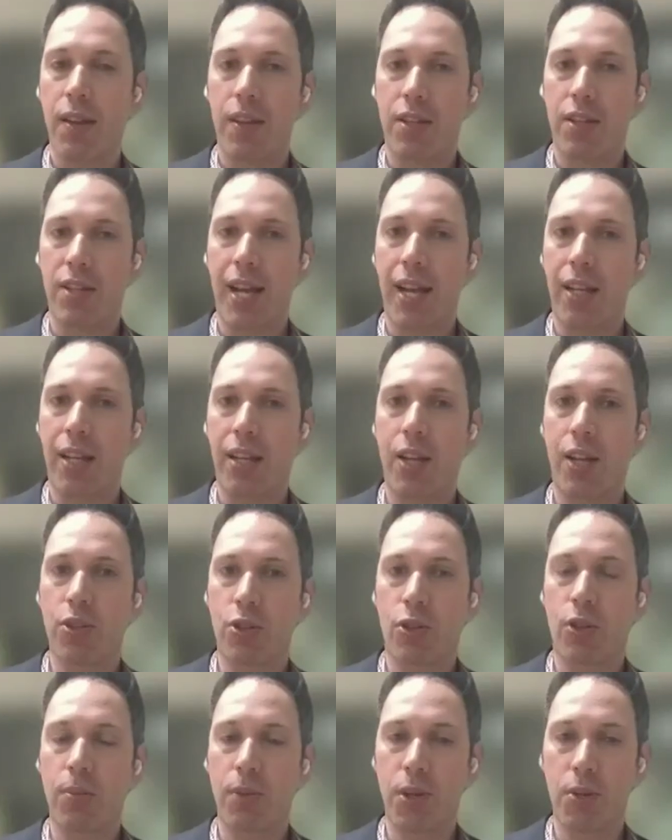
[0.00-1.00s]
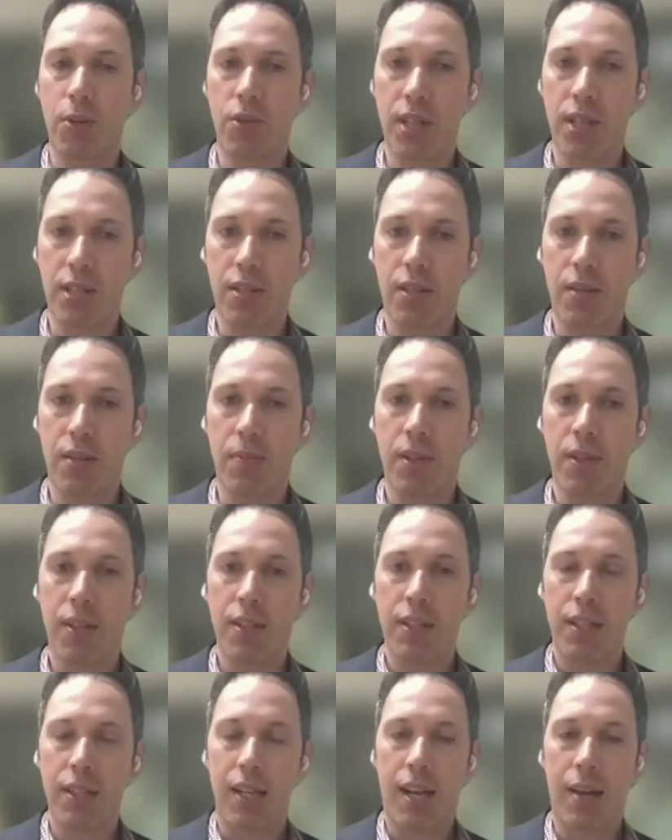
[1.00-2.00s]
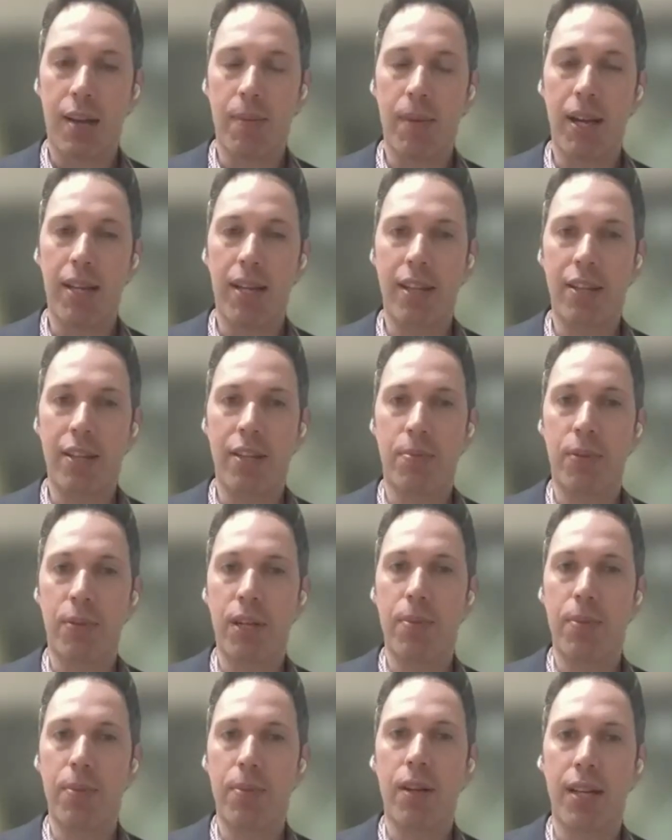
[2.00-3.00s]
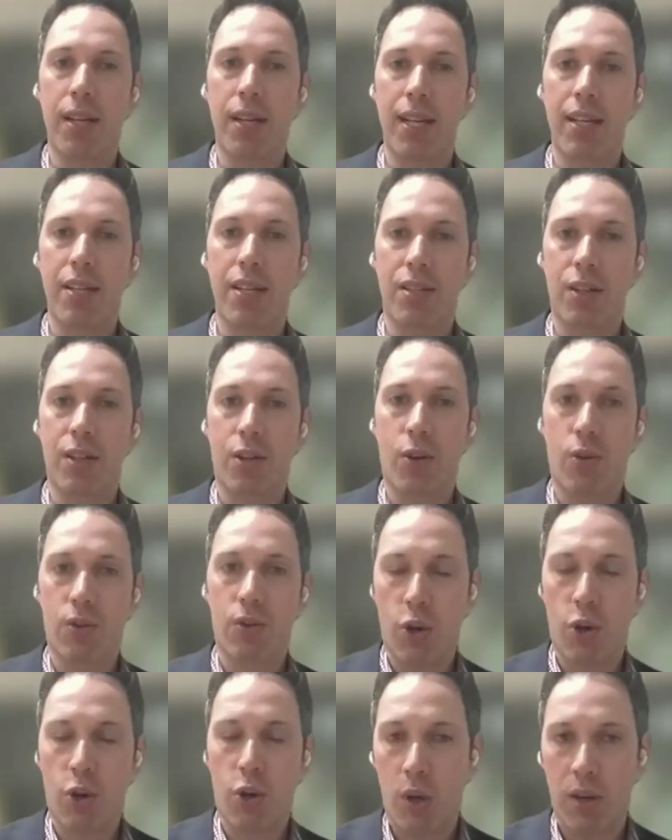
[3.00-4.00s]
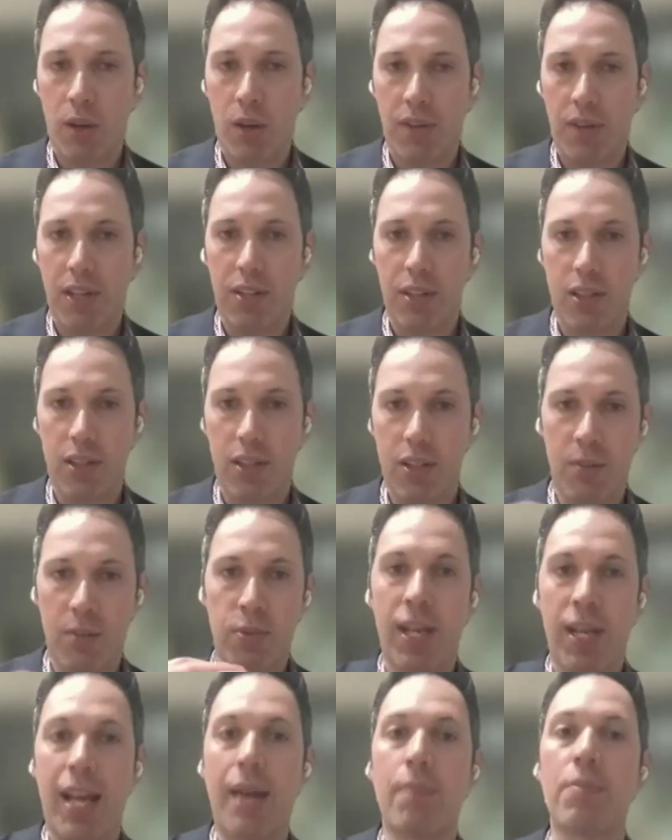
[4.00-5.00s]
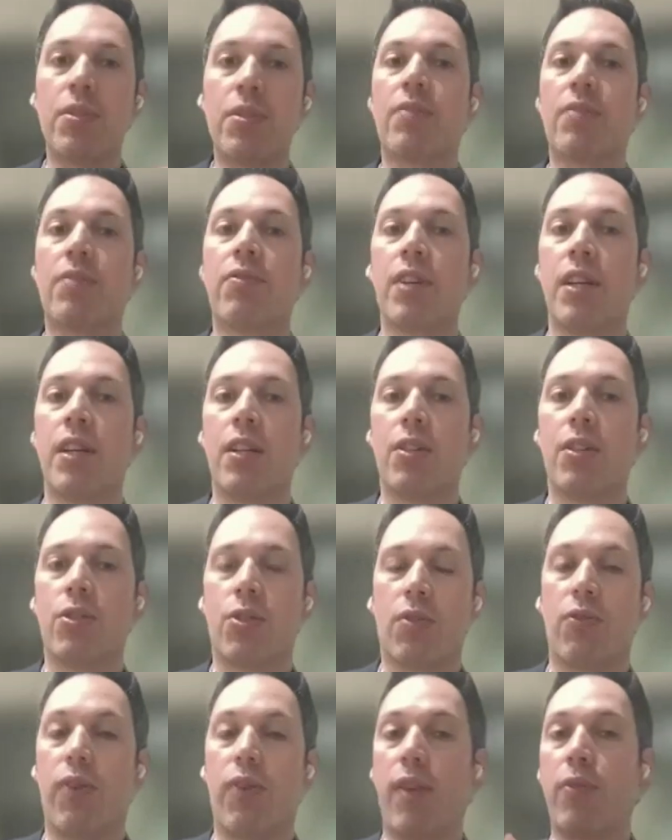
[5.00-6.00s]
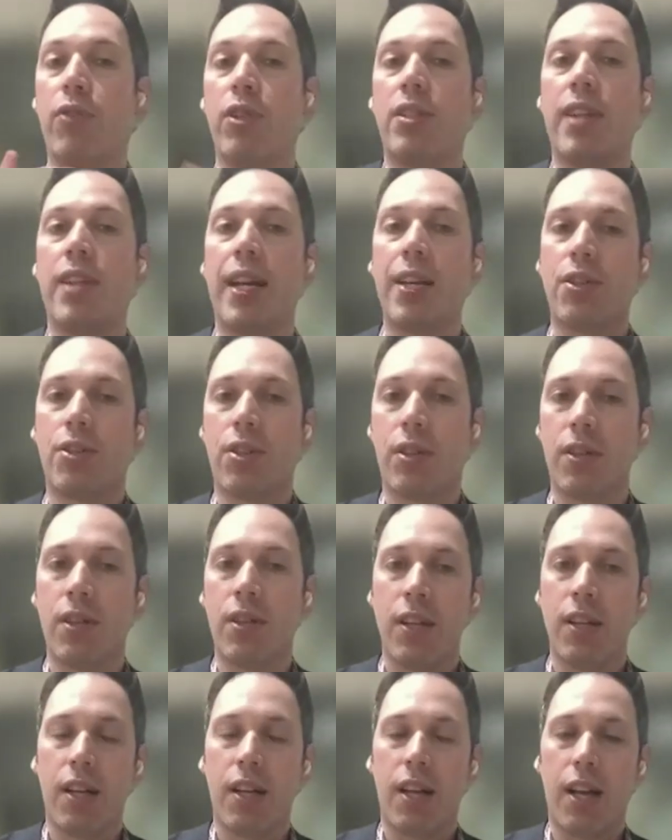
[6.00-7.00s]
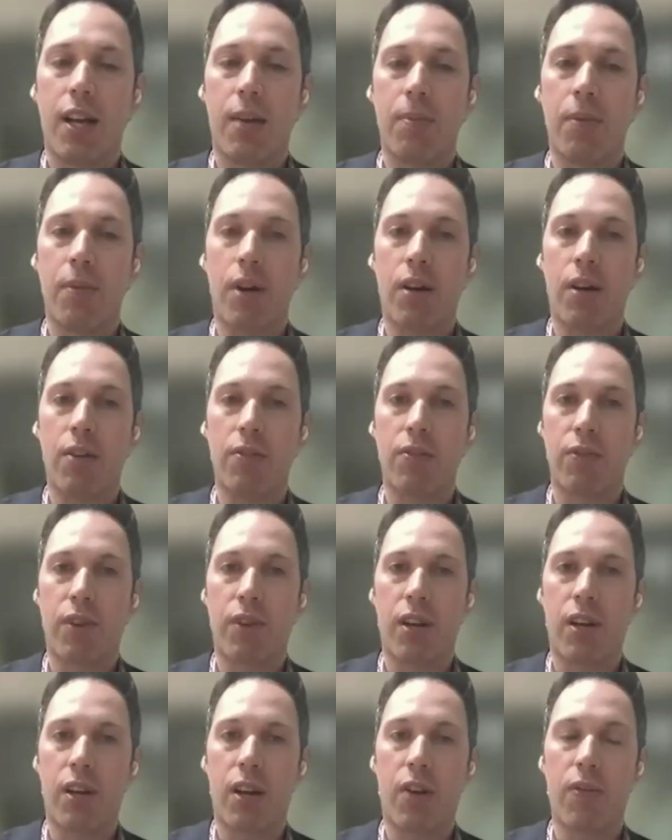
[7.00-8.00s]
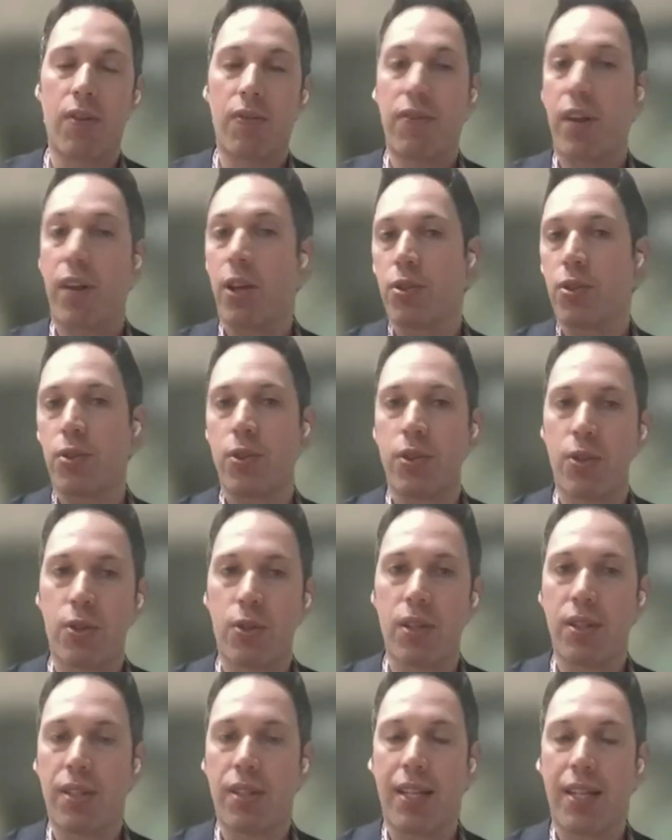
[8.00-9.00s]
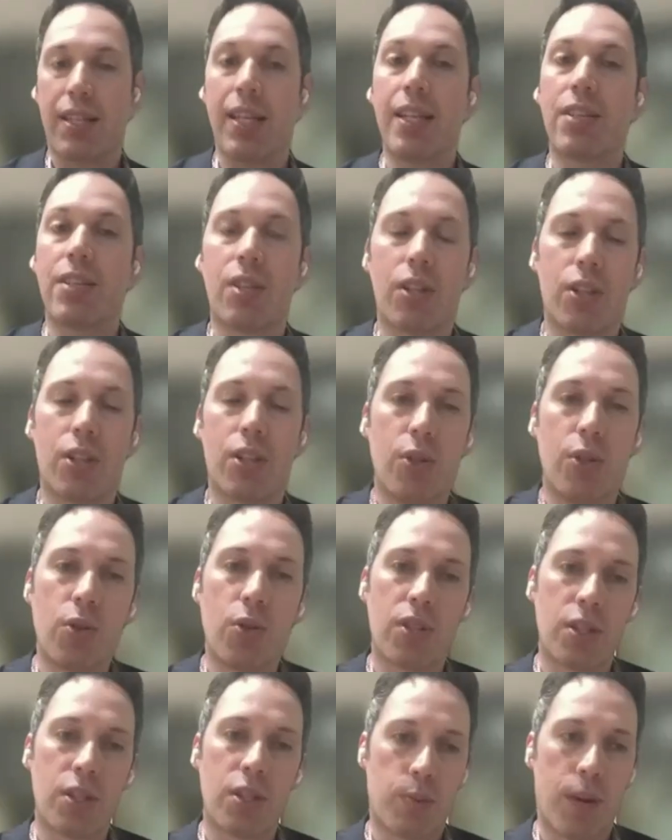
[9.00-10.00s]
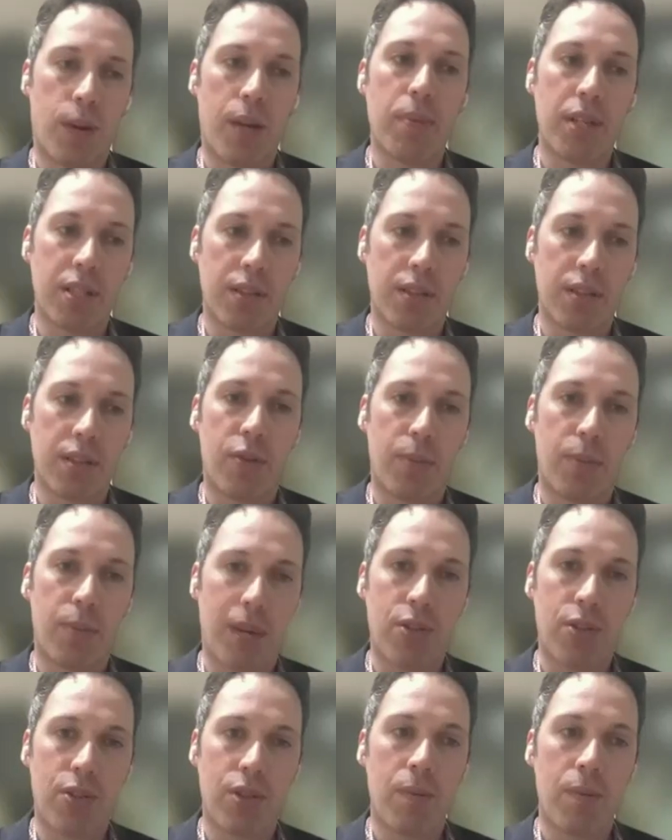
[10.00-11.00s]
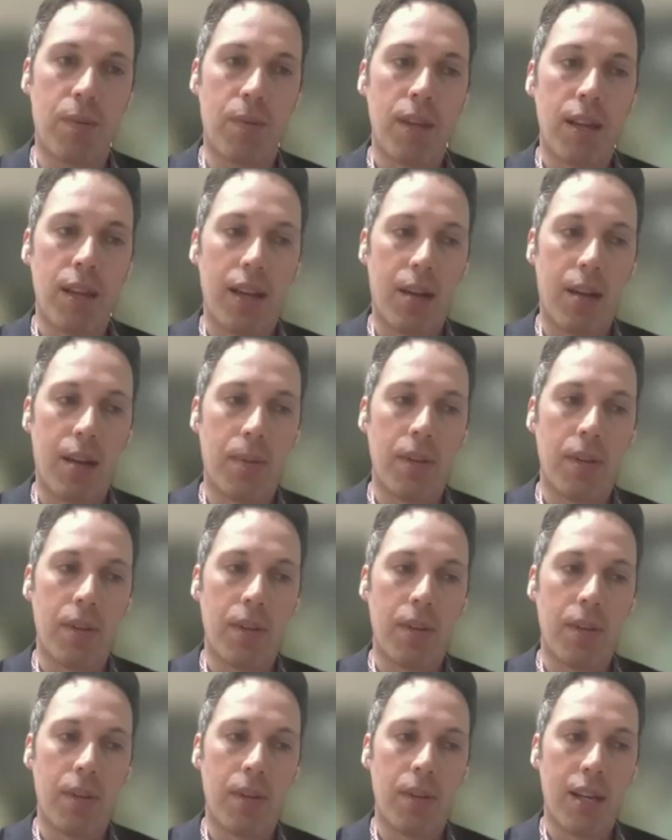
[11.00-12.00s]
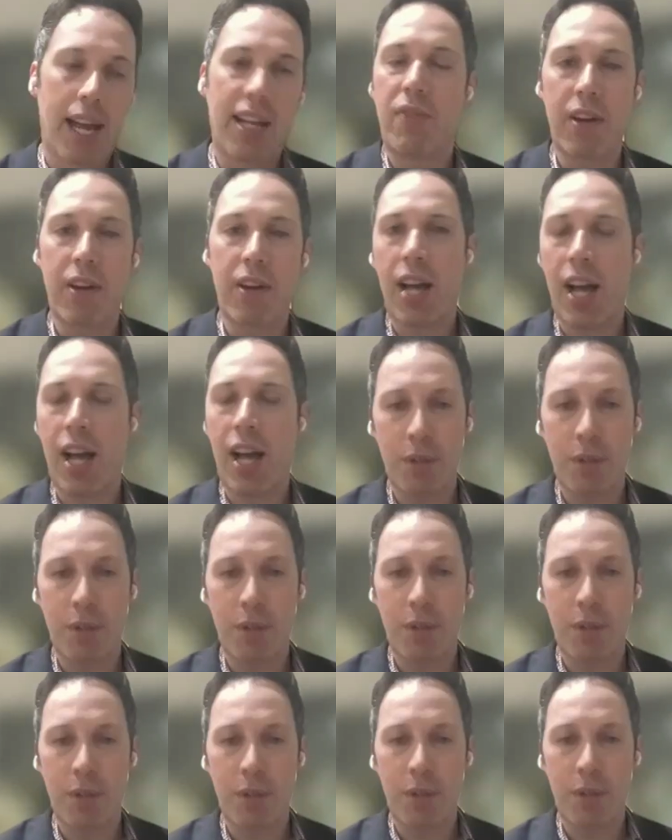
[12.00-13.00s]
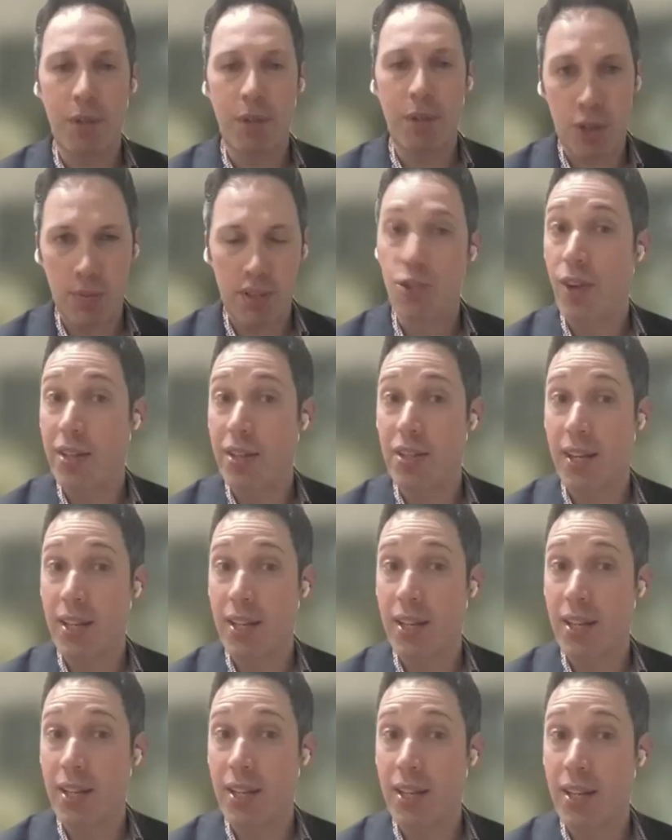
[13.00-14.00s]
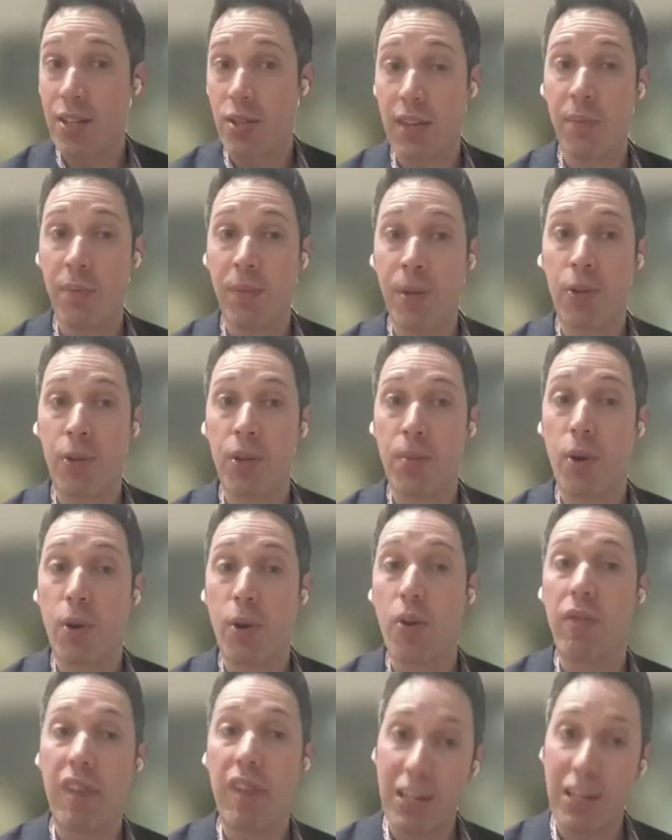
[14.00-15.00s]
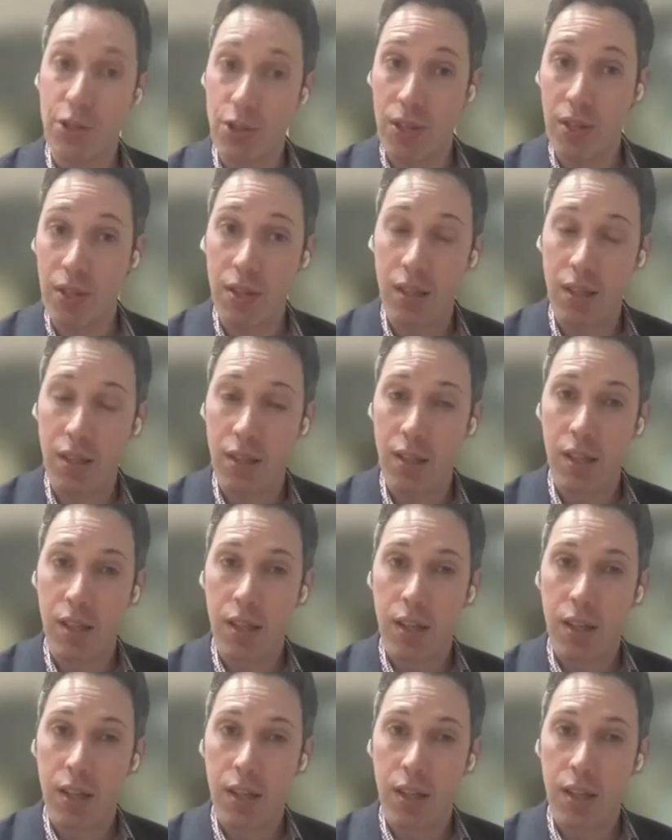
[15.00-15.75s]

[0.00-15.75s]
the psychological immune system. Um, and then the pre-bunk is the, the core of it, the, the preemptive sort of refutation um, of, uh, of a falsehood or the techniques that are used to spread misinformation. Um, and in very common terms, this translates to giving people the motivation